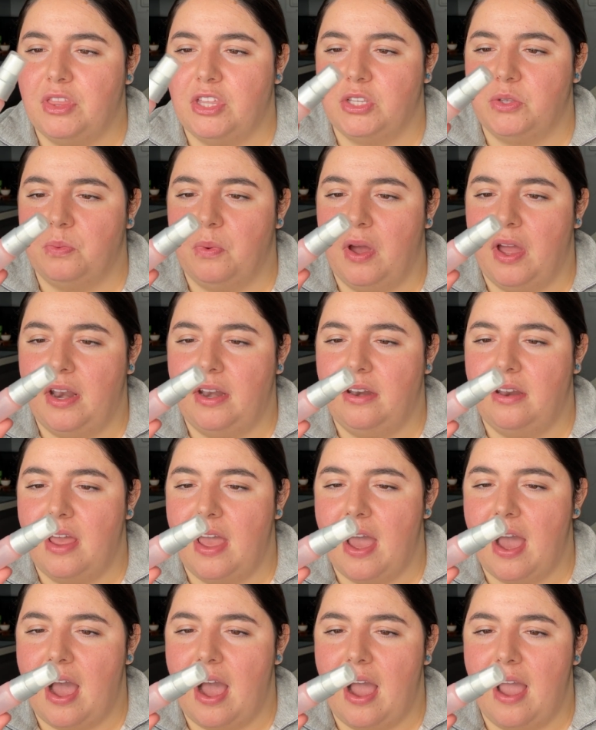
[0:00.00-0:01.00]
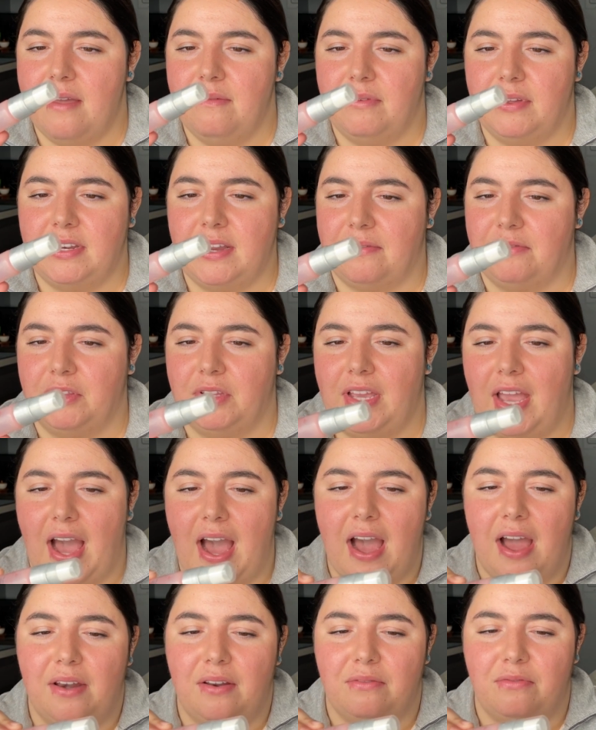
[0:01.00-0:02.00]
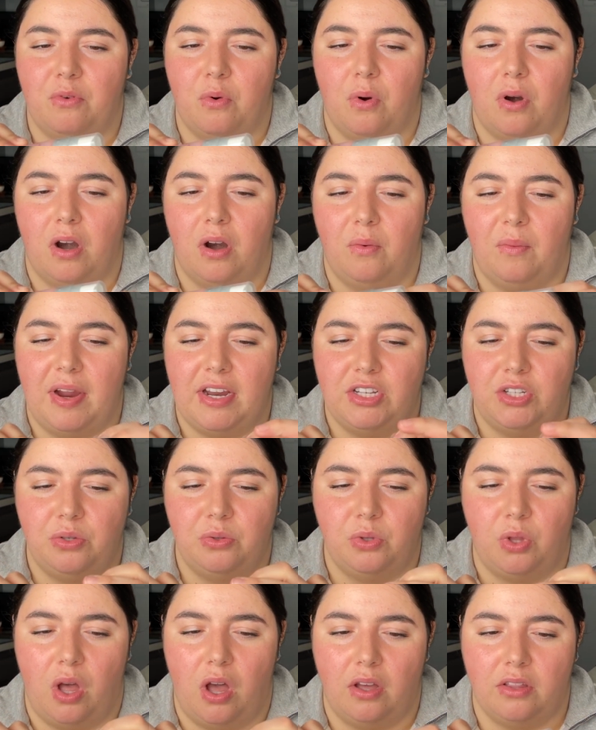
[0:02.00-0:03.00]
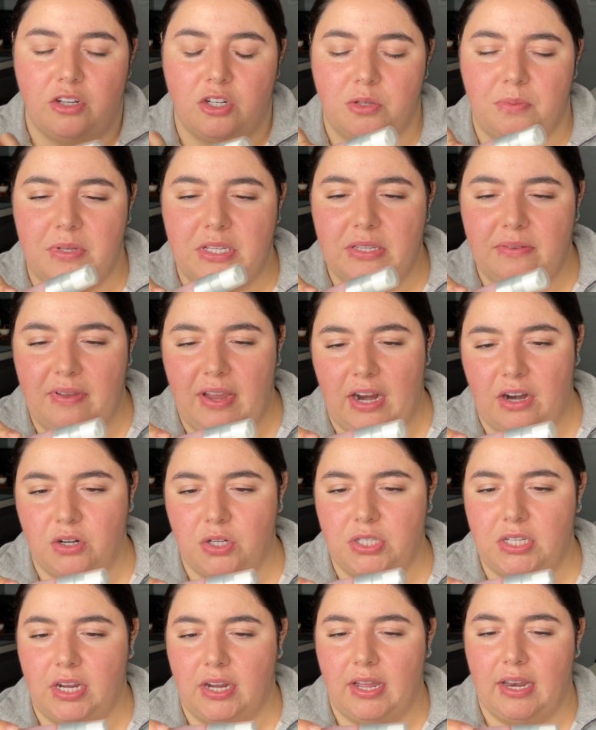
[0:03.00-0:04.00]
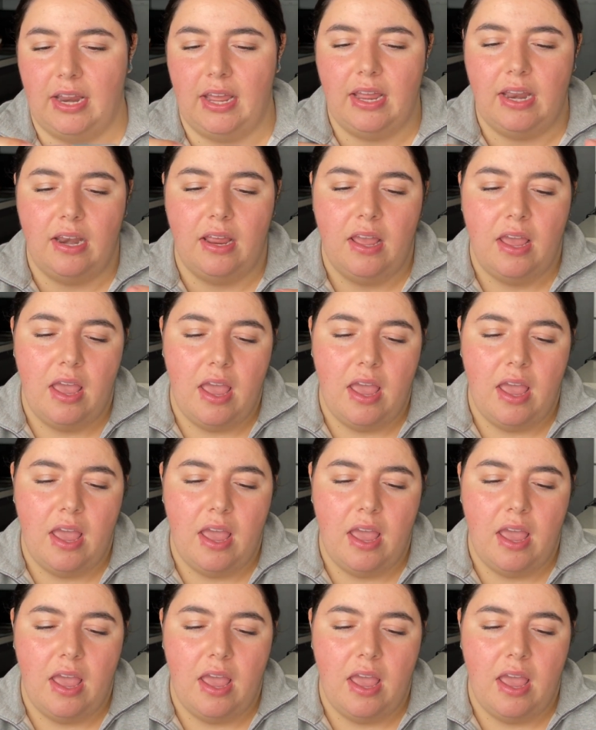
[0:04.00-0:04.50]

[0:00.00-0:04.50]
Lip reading: This one I've definitely had for way too long. There's a piece of hair stuck in it.